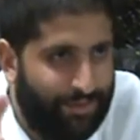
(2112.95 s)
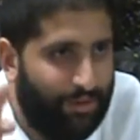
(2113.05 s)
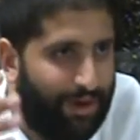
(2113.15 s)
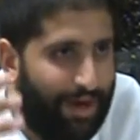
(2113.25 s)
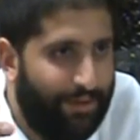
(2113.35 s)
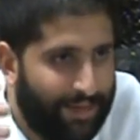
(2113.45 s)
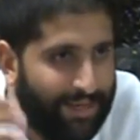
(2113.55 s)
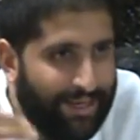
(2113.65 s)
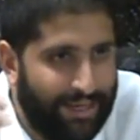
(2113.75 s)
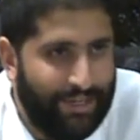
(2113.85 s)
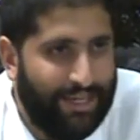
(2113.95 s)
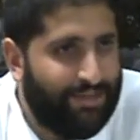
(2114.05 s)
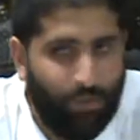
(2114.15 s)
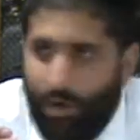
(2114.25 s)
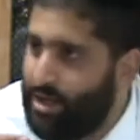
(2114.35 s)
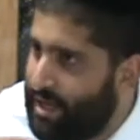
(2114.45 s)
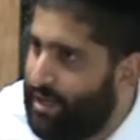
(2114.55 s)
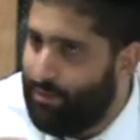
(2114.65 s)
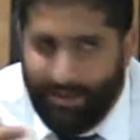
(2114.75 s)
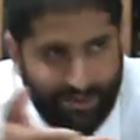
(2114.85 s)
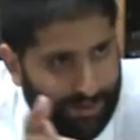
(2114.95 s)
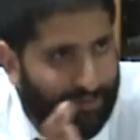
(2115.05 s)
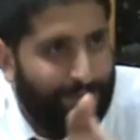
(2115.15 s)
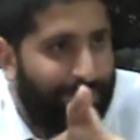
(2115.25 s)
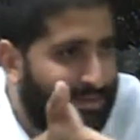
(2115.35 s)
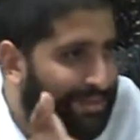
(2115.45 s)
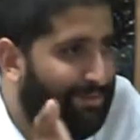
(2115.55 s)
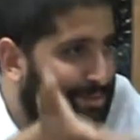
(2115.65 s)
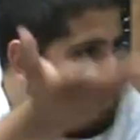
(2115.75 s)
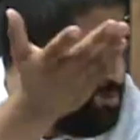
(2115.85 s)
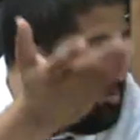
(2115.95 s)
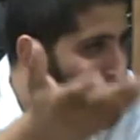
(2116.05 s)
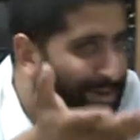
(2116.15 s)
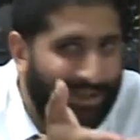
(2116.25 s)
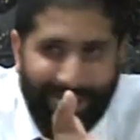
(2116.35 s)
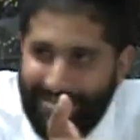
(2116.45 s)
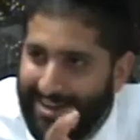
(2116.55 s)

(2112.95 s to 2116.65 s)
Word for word: so I'm not going to get a chance to watch anyways. You're familiar with that, so I've been doing it my whole life.